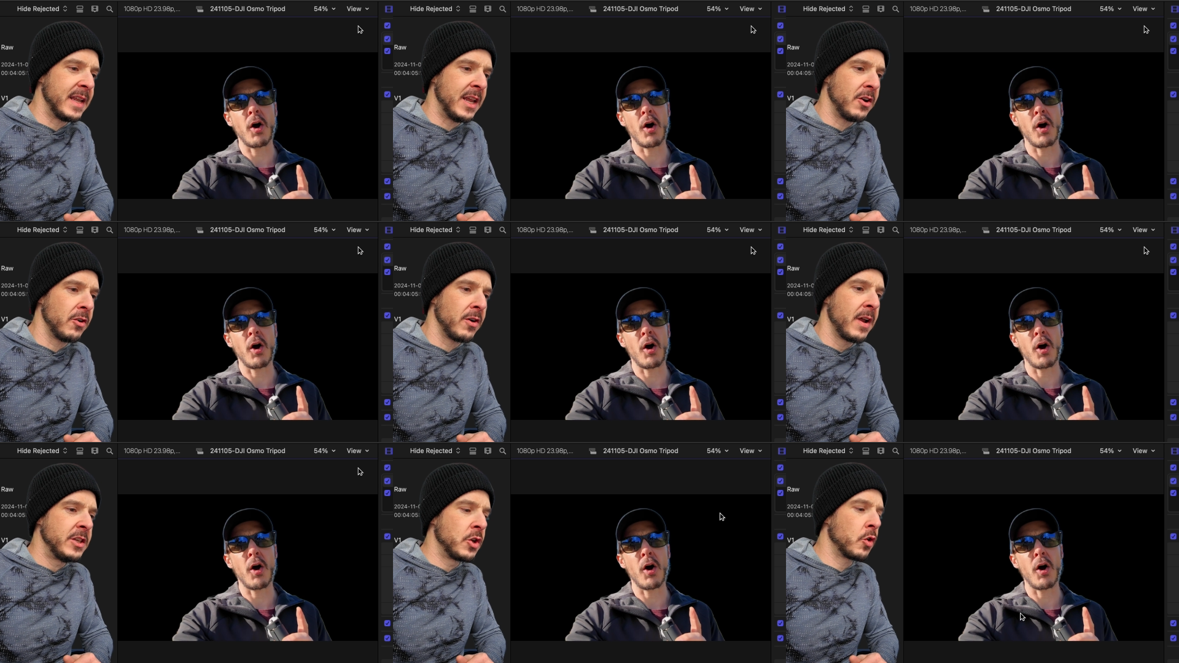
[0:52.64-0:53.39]
Speaker 1: here,
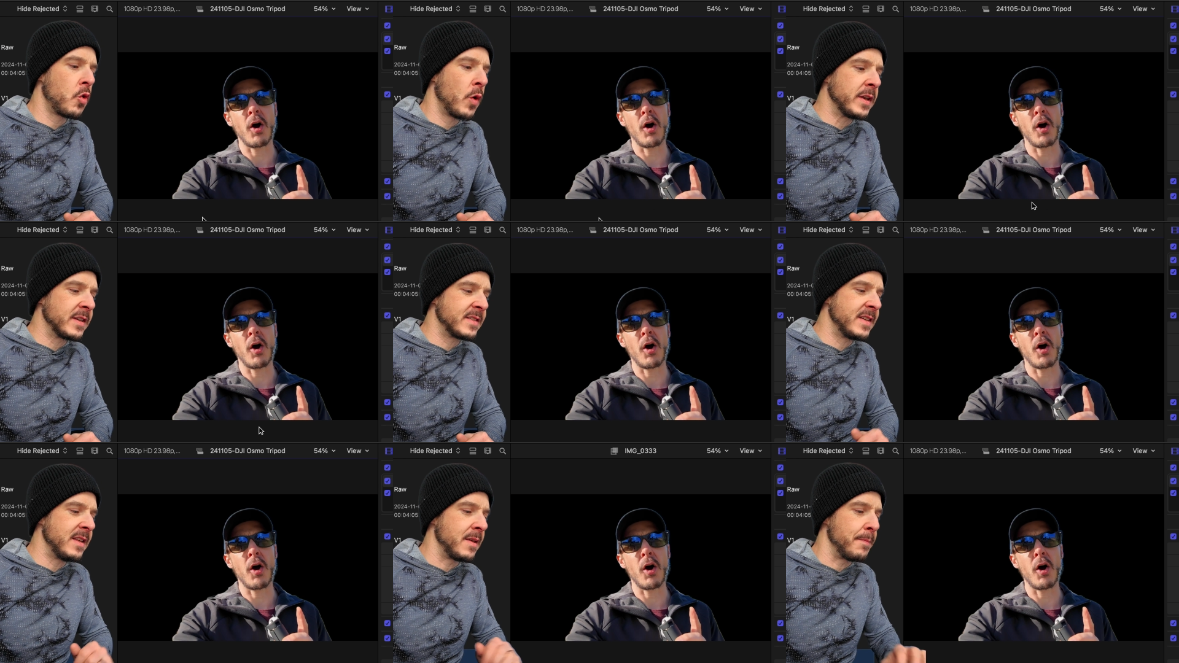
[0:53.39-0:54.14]
you're going to
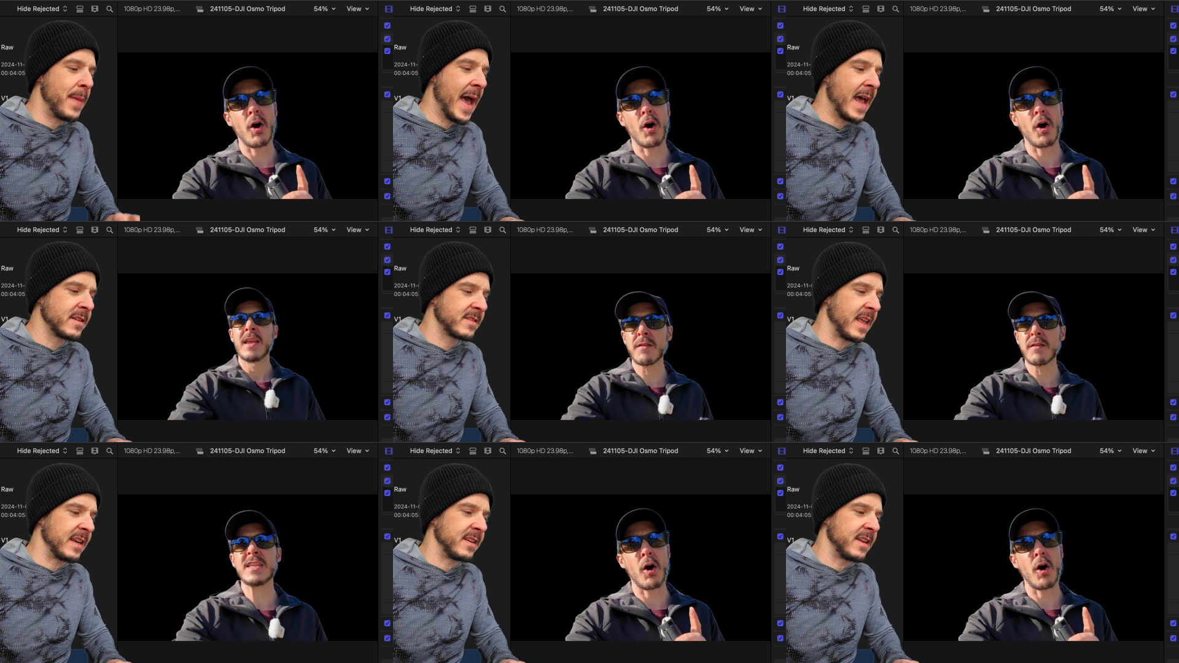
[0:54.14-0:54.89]
see the mask
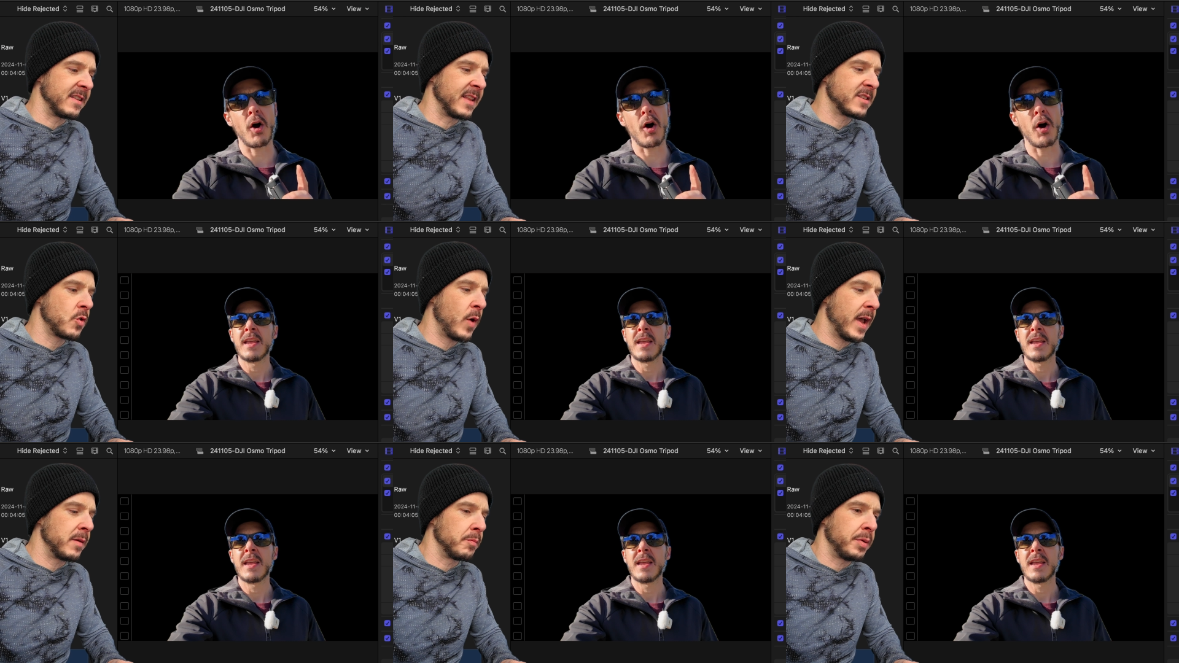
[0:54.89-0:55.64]
that it did. Let's go
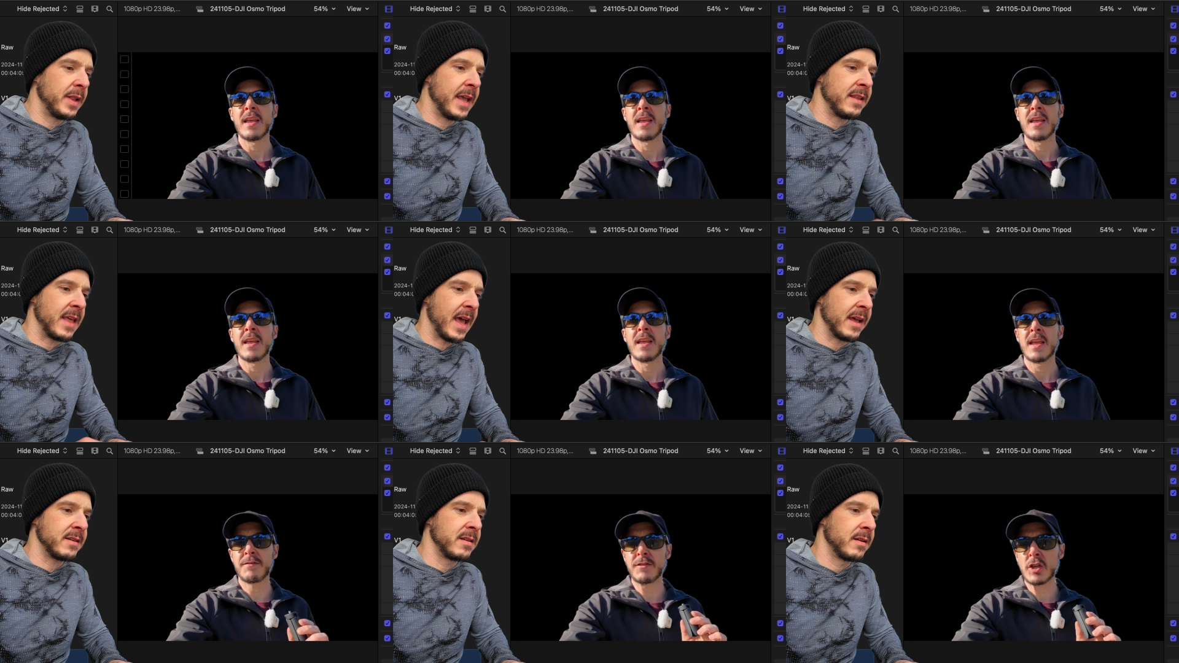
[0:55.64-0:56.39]
ahead and play
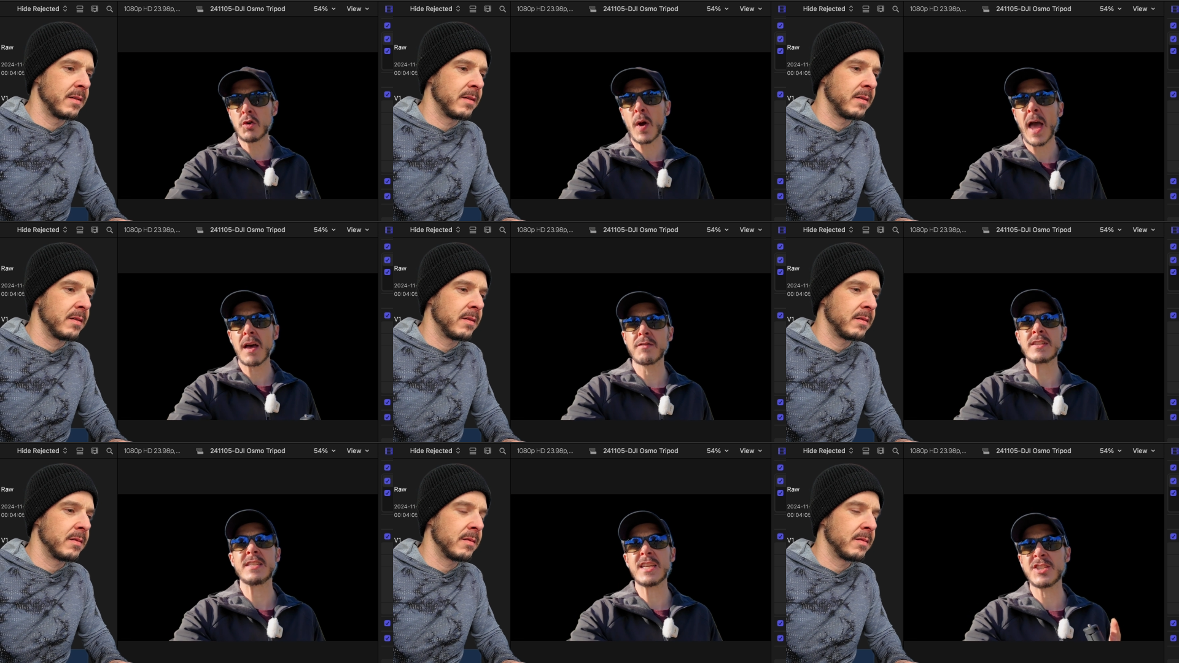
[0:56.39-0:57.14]
that. If
Speaker 2: you have a
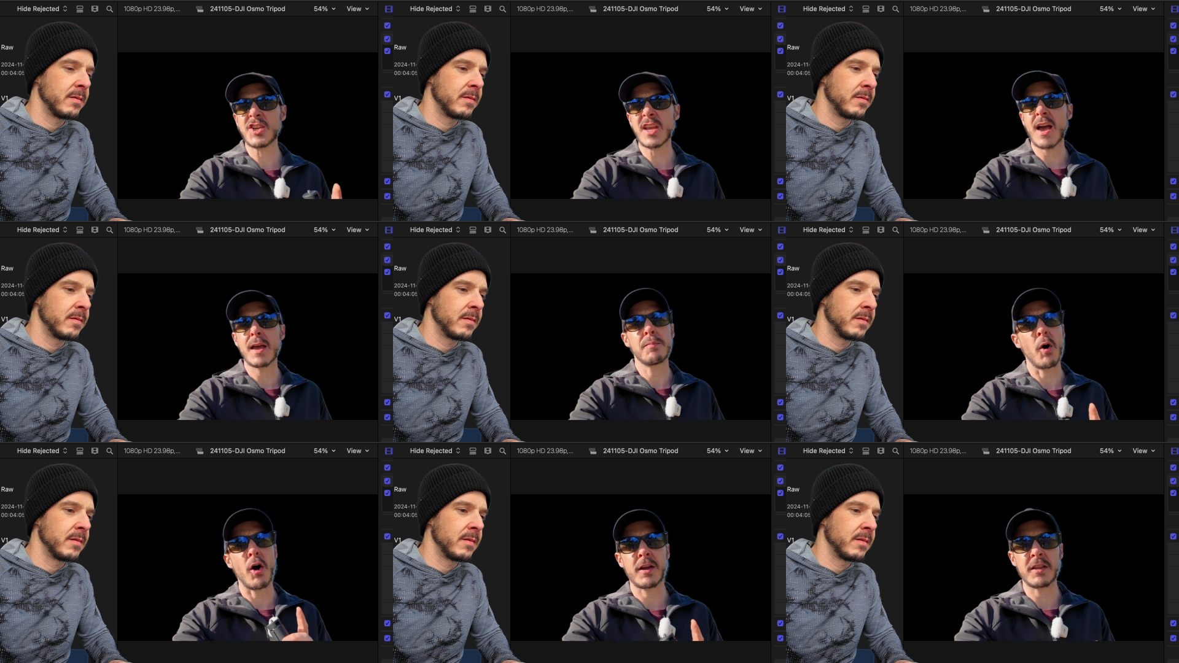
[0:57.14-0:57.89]
DJI
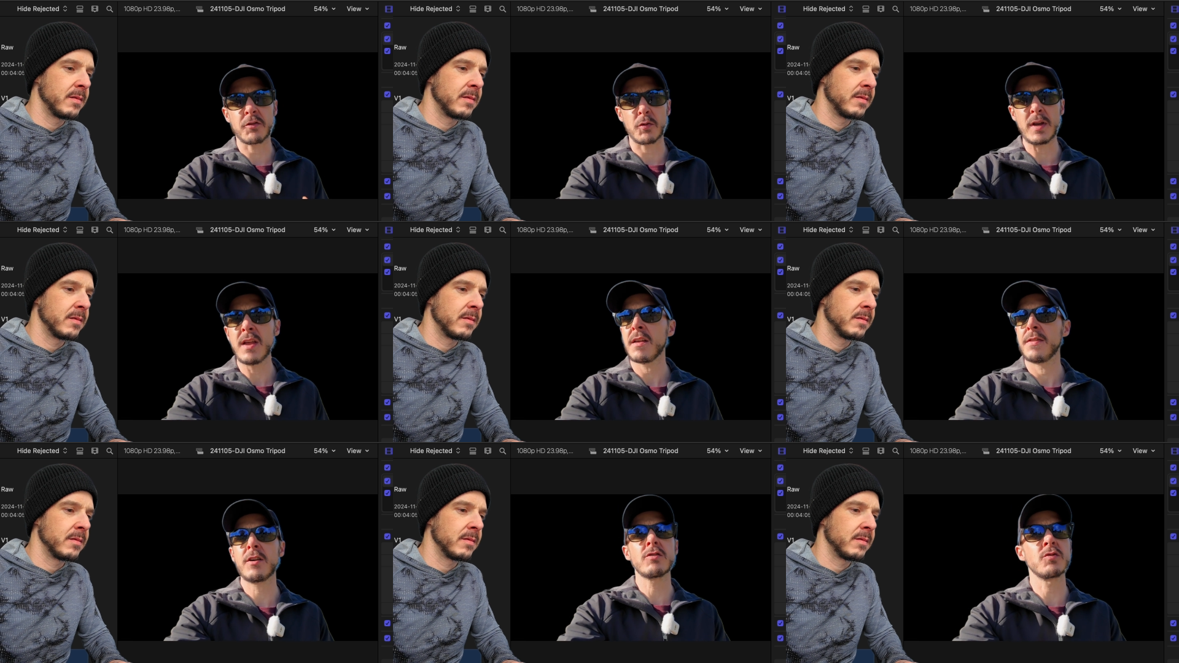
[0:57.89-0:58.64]
Pocket 3,
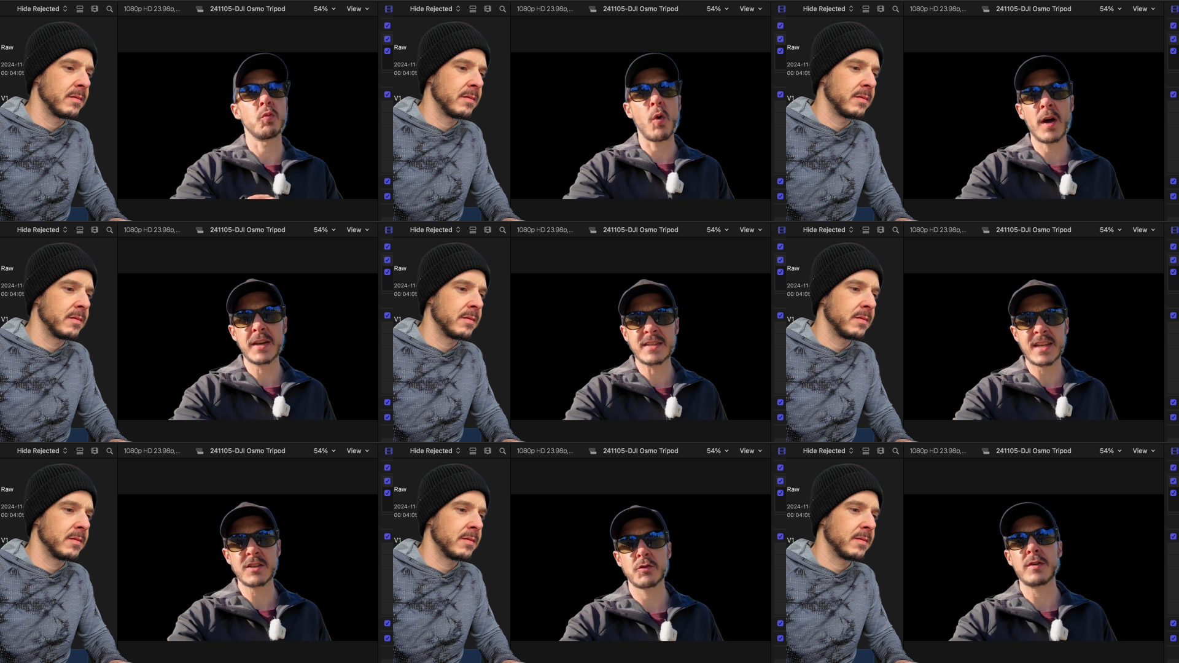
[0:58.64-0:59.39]
there's one
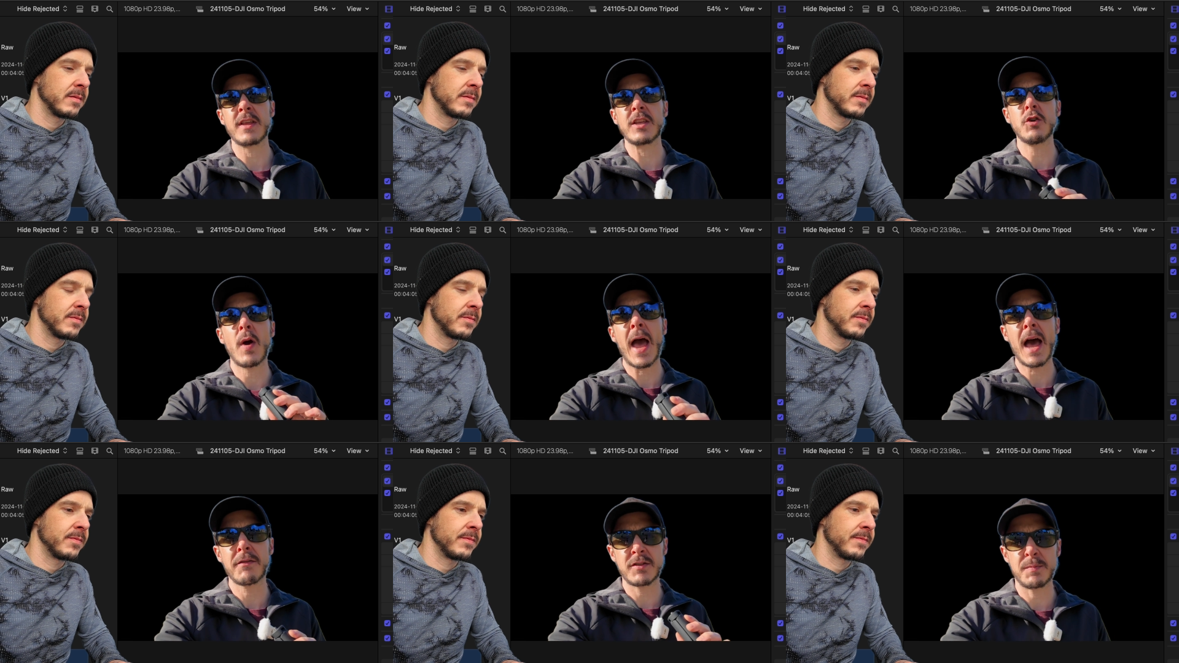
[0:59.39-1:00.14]
accessory that you
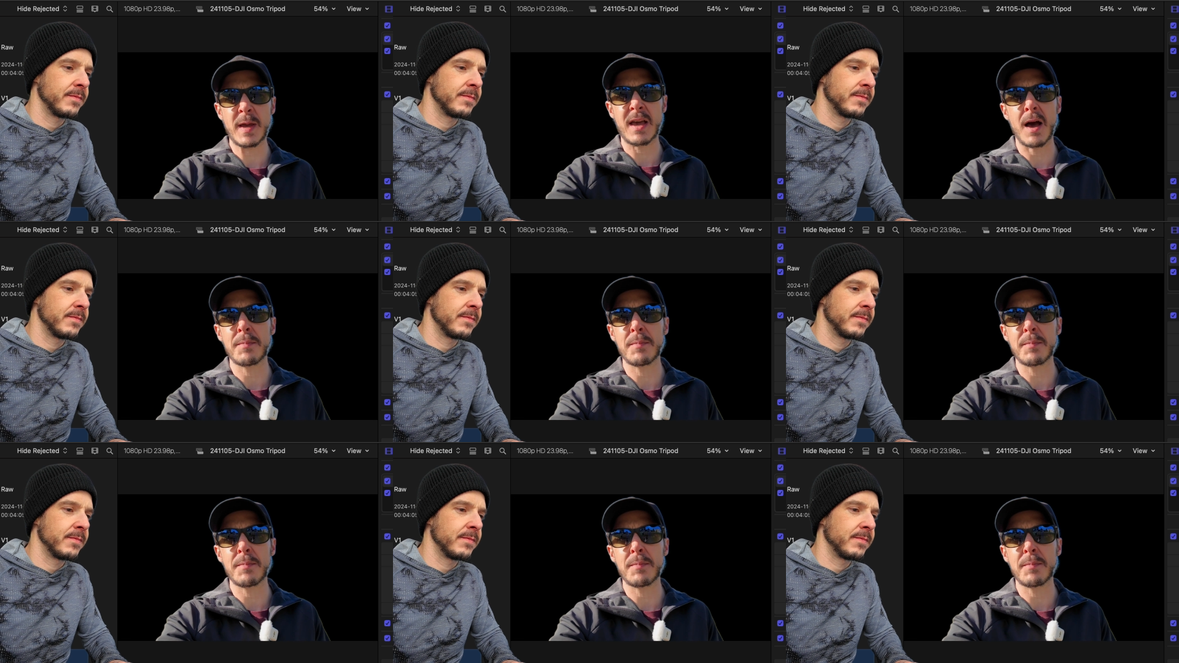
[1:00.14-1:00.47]
have to pick